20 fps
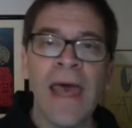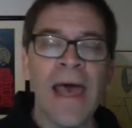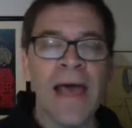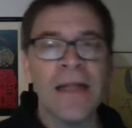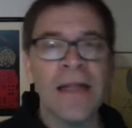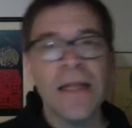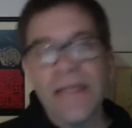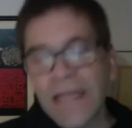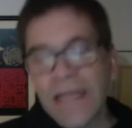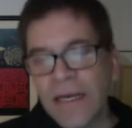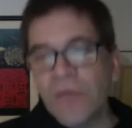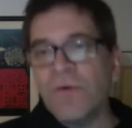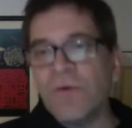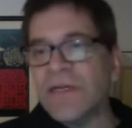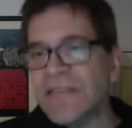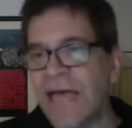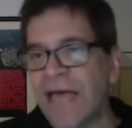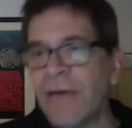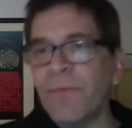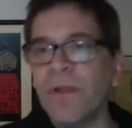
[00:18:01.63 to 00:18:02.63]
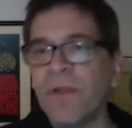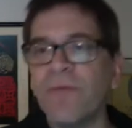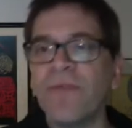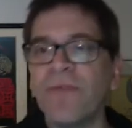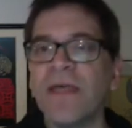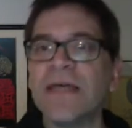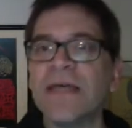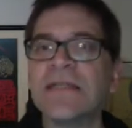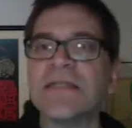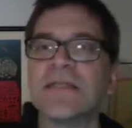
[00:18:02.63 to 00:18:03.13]
And another example of
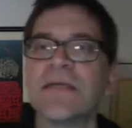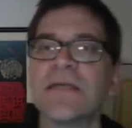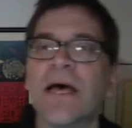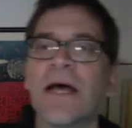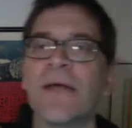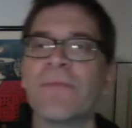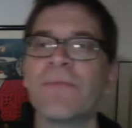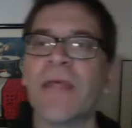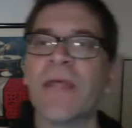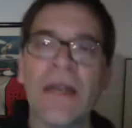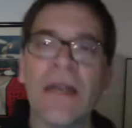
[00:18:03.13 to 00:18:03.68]
this that I